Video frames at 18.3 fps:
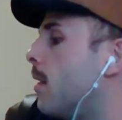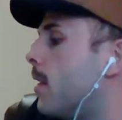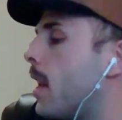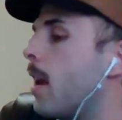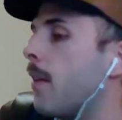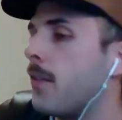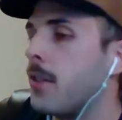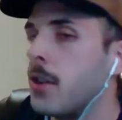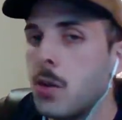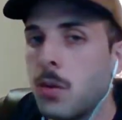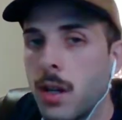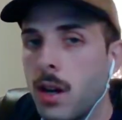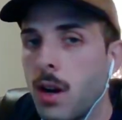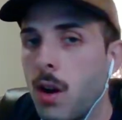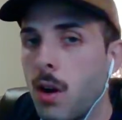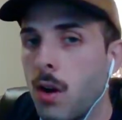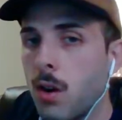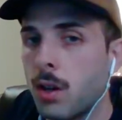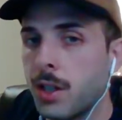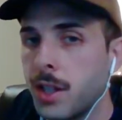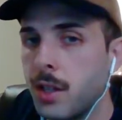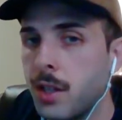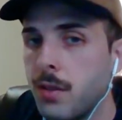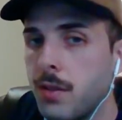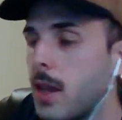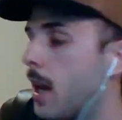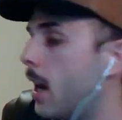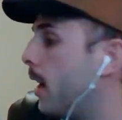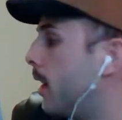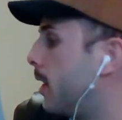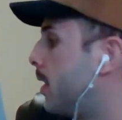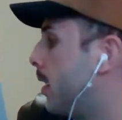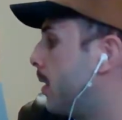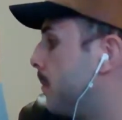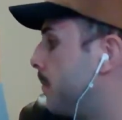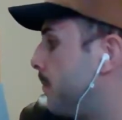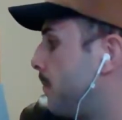if you're going to argue that